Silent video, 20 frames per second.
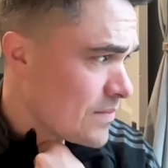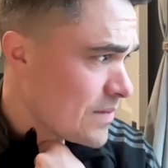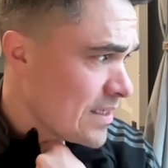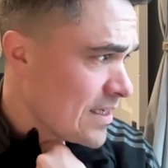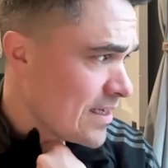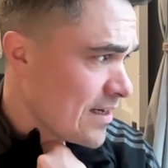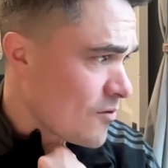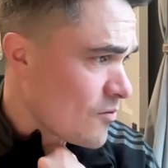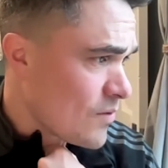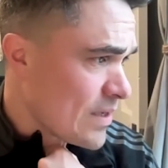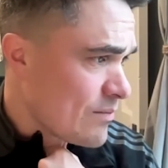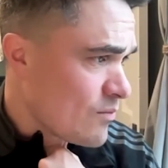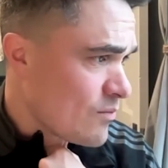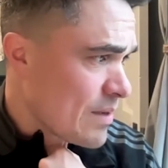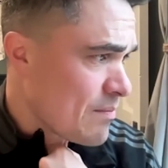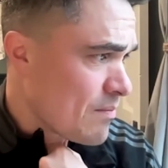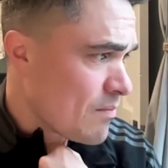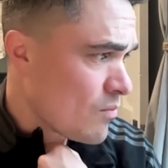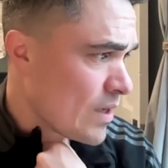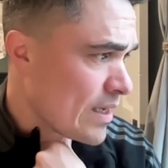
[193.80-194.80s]

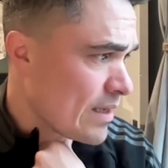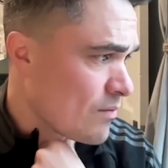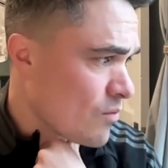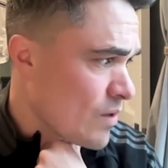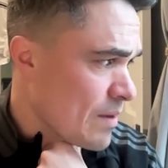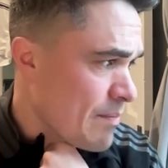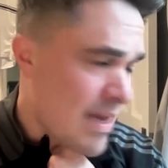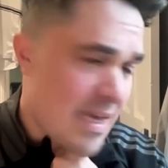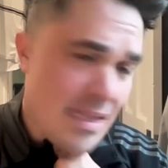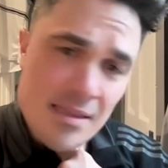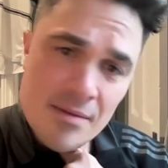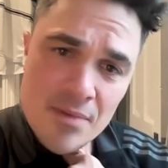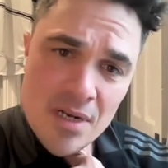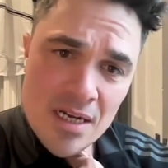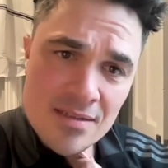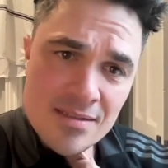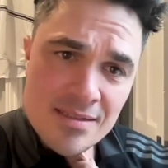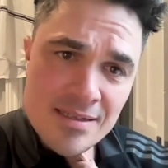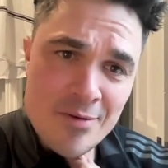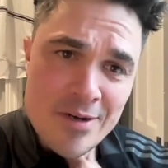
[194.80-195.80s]
beat them last.